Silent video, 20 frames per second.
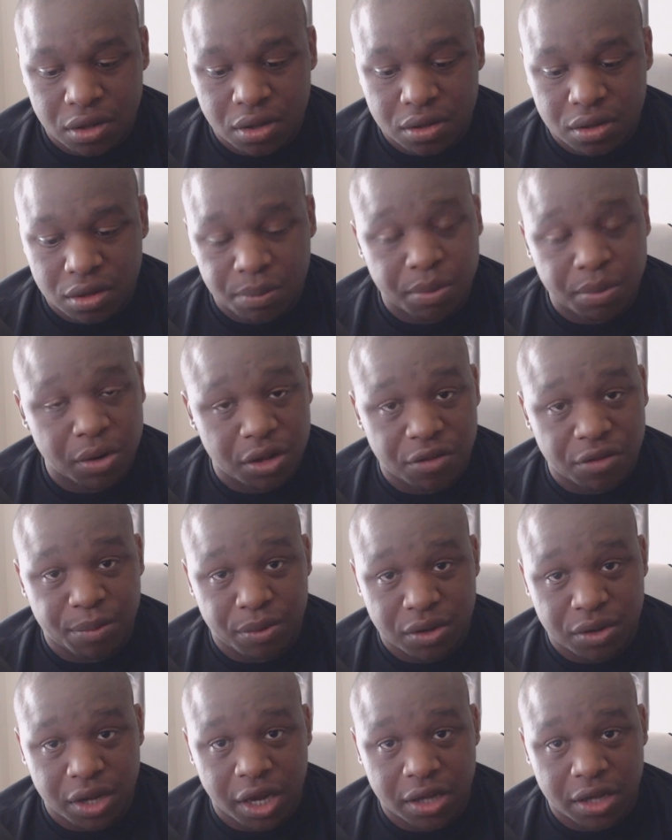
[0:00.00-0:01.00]
the police
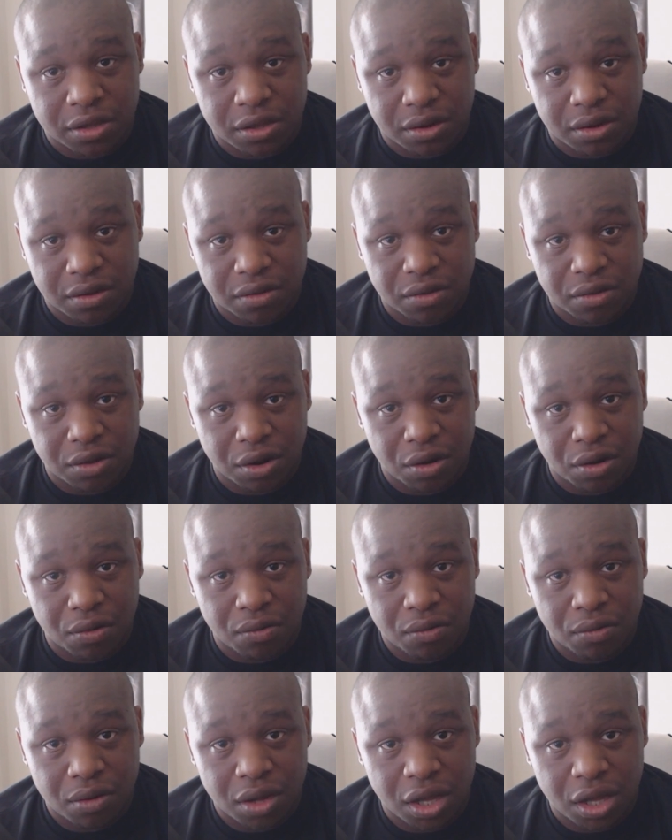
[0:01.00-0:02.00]
protect us, you
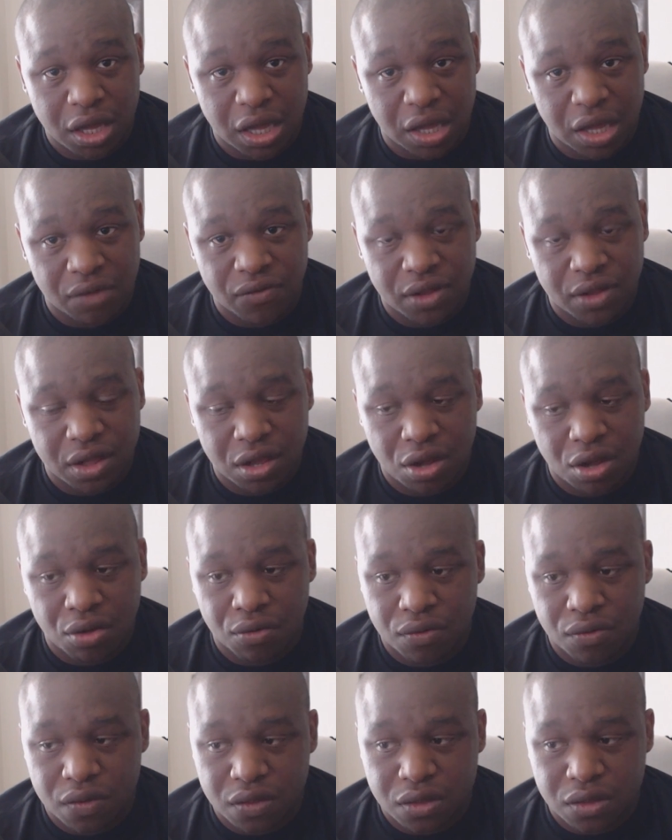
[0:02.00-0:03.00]
know. Even
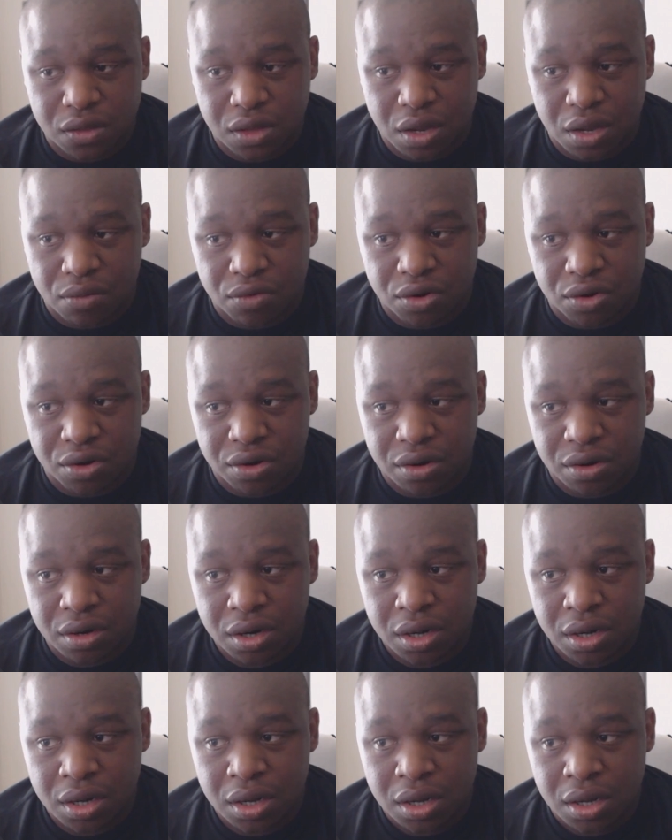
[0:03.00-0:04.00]
though there
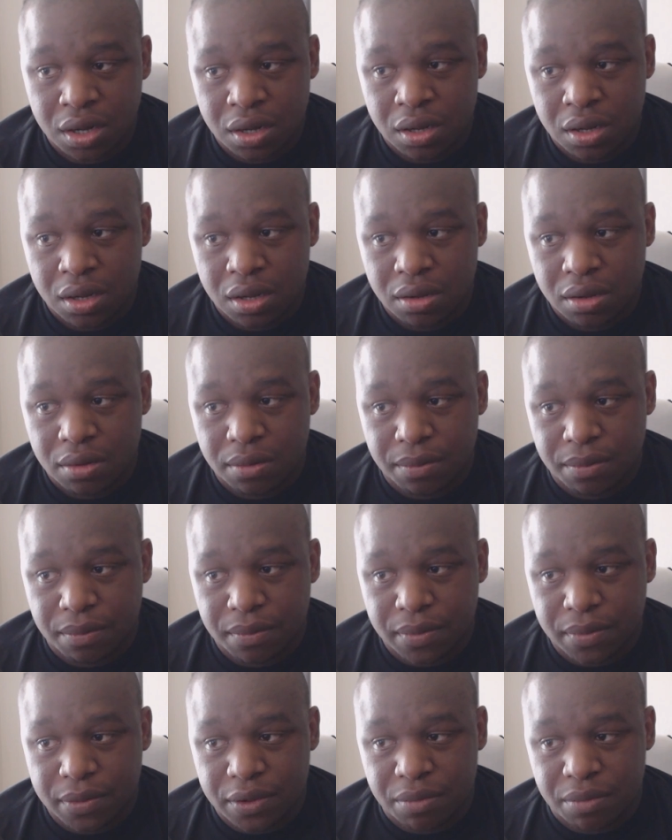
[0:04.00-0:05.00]
were
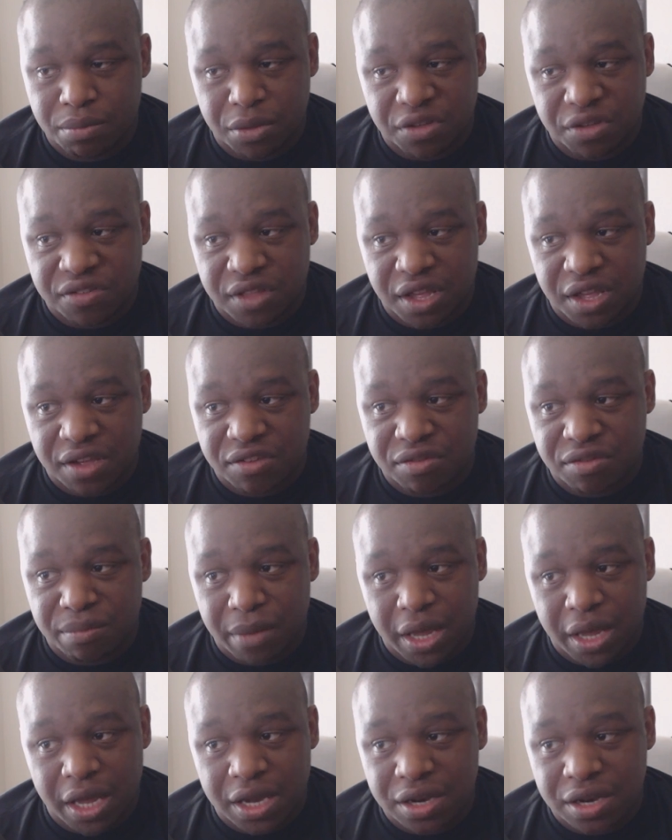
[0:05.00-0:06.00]
mistakes
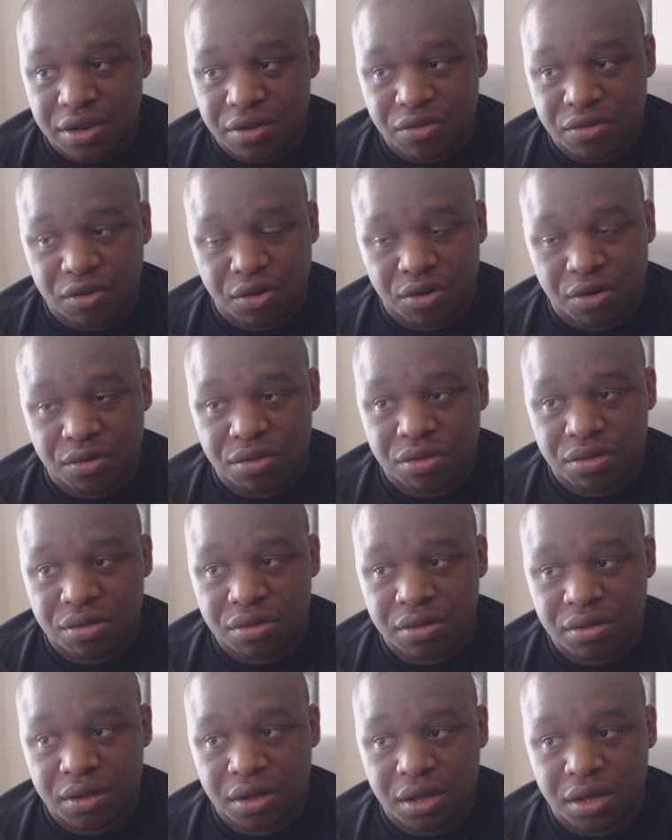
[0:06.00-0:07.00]
made in this
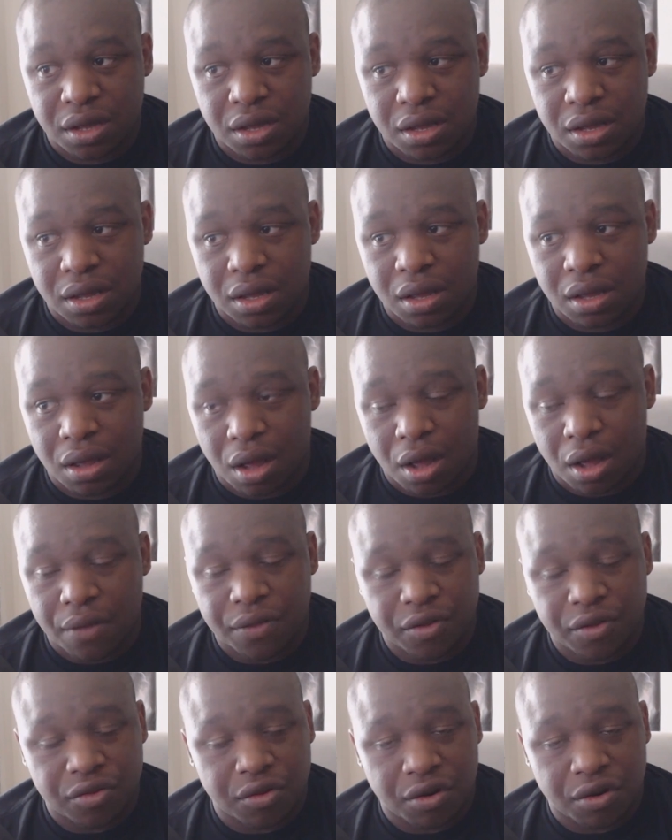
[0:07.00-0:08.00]
earth,
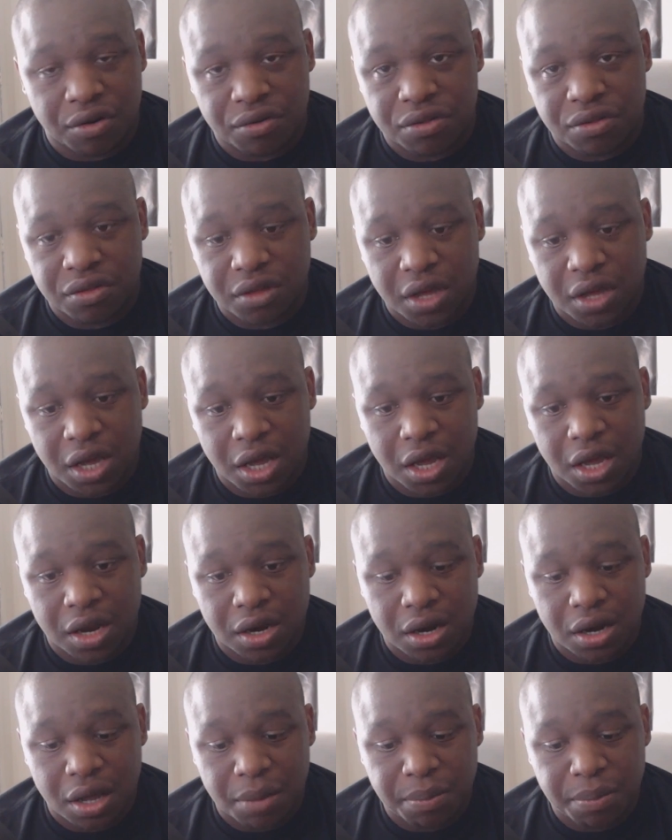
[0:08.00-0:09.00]
on this earth,
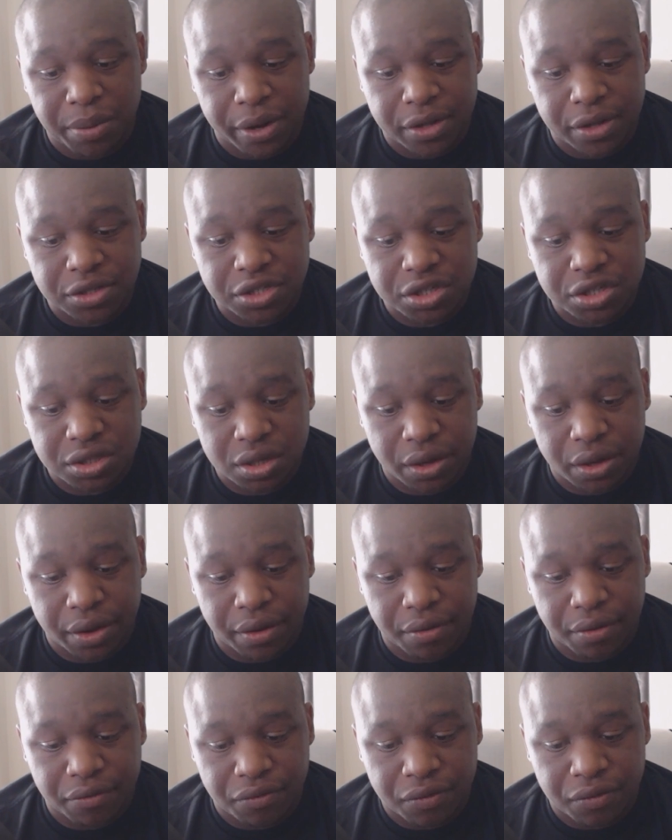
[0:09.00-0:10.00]
and a bunch
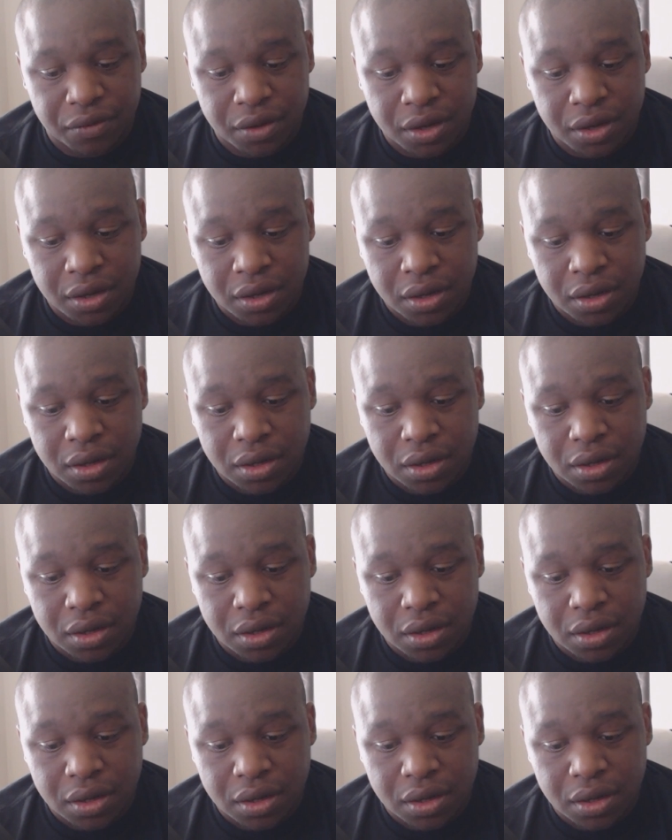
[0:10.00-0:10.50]
of,